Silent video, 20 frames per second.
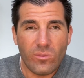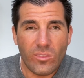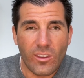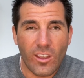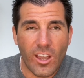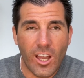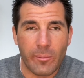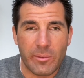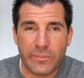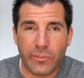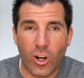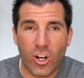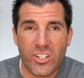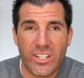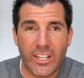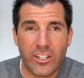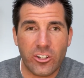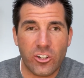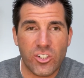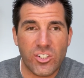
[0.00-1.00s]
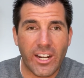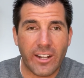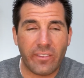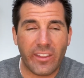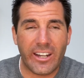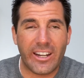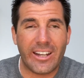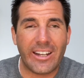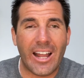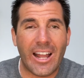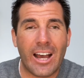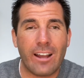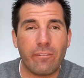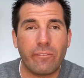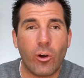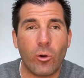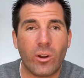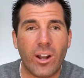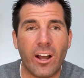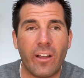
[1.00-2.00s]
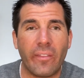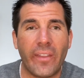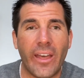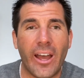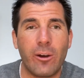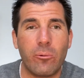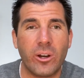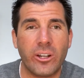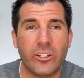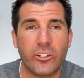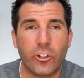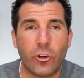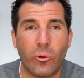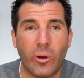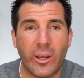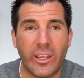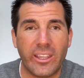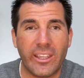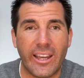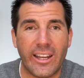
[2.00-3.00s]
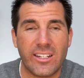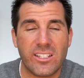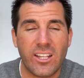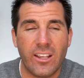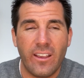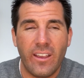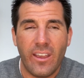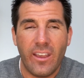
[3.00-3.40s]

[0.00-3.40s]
Um, as far as I understand, they did not vote on that one quite yet.